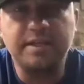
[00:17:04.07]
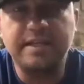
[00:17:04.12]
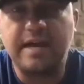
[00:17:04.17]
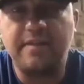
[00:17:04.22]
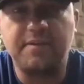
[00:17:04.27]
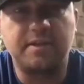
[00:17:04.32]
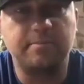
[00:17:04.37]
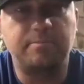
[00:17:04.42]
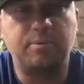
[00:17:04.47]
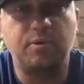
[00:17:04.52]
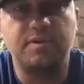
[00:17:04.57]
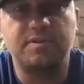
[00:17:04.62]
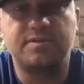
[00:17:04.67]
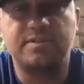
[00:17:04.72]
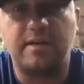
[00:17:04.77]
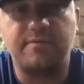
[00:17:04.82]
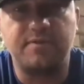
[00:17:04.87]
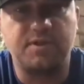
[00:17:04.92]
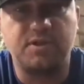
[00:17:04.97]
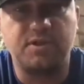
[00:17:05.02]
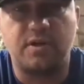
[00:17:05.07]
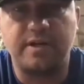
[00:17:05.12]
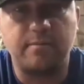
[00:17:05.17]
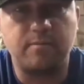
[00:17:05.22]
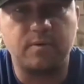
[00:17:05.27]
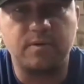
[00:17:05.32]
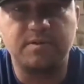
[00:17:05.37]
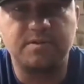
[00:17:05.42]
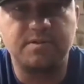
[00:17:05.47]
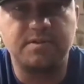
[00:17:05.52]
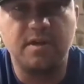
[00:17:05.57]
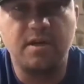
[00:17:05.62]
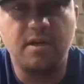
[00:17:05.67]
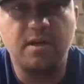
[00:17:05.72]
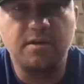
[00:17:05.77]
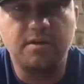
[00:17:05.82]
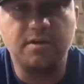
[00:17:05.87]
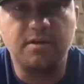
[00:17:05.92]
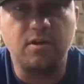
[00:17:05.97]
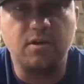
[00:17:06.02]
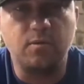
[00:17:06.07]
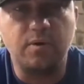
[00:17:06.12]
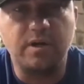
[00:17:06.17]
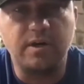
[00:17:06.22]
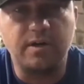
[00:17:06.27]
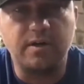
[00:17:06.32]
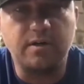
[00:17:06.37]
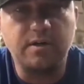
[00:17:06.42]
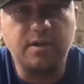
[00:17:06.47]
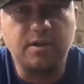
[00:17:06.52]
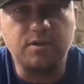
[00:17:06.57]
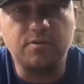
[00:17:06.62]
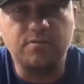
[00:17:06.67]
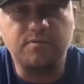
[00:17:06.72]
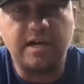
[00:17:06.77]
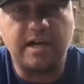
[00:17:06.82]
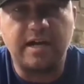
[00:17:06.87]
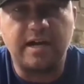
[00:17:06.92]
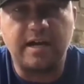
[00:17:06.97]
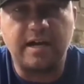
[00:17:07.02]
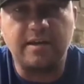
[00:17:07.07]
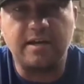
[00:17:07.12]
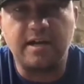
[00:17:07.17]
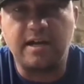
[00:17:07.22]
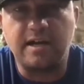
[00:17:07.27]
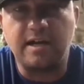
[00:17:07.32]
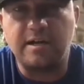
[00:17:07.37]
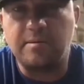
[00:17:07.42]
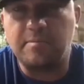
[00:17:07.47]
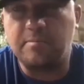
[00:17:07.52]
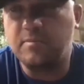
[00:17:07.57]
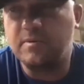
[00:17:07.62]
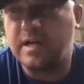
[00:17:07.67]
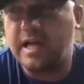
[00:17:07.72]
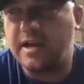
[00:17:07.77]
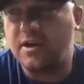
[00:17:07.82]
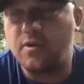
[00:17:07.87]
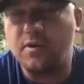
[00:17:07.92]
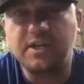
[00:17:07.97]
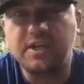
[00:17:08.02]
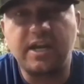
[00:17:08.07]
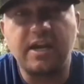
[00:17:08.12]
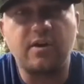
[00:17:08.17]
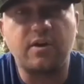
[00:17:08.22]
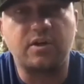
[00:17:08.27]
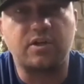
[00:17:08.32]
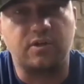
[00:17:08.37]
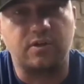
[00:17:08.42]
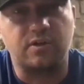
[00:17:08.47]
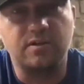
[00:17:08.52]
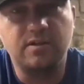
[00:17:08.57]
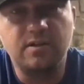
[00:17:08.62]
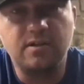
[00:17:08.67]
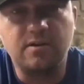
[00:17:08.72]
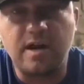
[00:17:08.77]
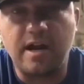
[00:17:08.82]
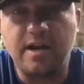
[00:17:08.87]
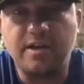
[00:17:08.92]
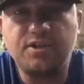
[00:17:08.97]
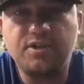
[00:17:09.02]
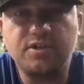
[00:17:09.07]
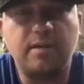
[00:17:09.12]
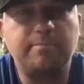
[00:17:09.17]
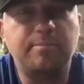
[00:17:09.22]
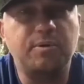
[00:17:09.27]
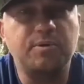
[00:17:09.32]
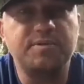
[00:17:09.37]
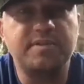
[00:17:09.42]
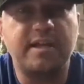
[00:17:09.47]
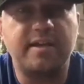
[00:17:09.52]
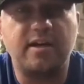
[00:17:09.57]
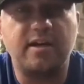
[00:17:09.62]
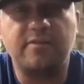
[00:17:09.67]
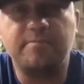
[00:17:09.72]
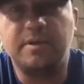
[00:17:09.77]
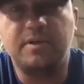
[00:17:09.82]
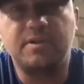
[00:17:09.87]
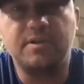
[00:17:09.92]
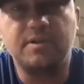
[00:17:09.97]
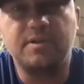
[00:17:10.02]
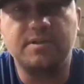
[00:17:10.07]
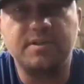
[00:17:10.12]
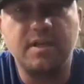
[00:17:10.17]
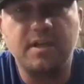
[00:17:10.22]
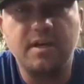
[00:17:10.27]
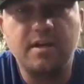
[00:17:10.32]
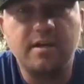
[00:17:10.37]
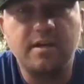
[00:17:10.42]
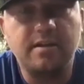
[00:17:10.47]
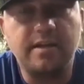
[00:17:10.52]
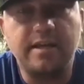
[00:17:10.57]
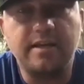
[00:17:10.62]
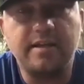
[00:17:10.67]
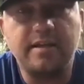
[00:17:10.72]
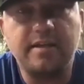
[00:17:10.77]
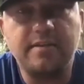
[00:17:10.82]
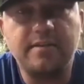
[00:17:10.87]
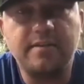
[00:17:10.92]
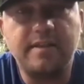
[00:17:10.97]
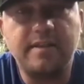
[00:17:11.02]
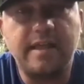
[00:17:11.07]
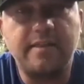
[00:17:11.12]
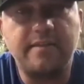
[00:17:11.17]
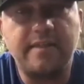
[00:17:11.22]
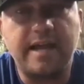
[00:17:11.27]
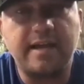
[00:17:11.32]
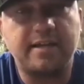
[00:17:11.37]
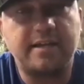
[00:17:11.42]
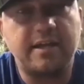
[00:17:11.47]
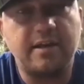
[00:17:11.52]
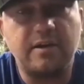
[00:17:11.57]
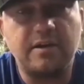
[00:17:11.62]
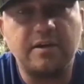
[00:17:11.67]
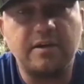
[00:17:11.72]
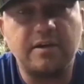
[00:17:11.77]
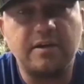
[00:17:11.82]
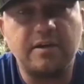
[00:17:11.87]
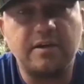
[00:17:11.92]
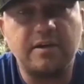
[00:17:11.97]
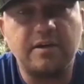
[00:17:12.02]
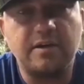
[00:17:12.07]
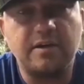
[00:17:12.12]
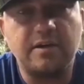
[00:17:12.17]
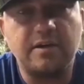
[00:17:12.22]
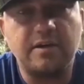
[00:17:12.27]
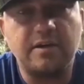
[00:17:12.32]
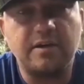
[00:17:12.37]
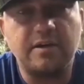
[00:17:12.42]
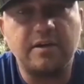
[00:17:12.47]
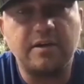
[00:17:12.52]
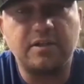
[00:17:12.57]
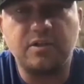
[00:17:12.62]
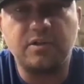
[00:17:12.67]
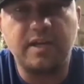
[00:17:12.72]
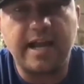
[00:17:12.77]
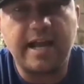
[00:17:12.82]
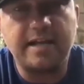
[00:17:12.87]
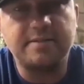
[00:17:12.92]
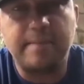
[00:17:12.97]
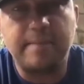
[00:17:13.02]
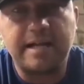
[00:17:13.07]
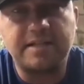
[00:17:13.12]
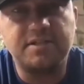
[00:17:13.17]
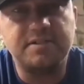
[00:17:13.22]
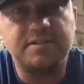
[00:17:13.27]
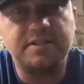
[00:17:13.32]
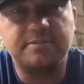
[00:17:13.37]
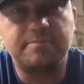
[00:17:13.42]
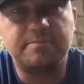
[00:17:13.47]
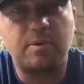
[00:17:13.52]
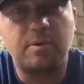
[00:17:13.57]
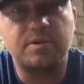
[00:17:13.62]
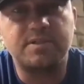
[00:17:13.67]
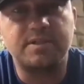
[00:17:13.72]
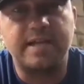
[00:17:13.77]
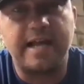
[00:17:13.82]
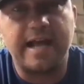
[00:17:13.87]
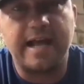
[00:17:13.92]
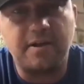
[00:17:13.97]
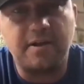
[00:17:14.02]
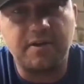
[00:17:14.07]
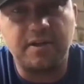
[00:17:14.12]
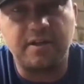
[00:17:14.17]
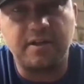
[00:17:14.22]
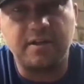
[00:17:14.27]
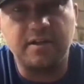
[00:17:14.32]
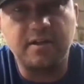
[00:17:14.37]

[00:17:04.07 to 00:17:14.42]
pull this off is Sean Edwards, where you've got, a character, right? Sean pulls that off because, like, that character he has matches his personality.